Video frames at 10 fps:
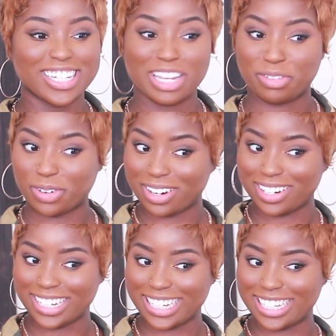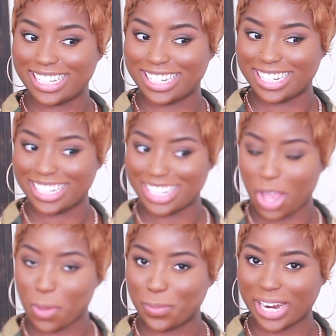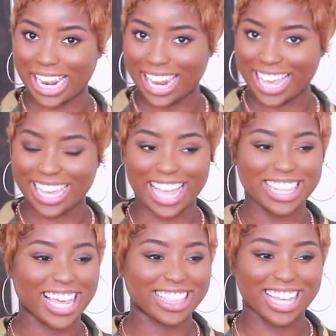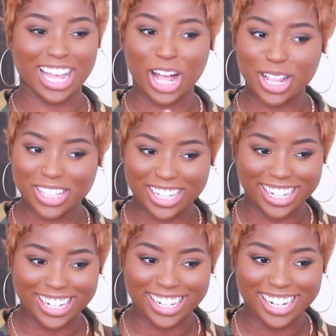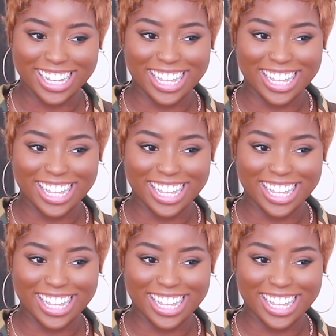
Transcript: different, but I like I like the color.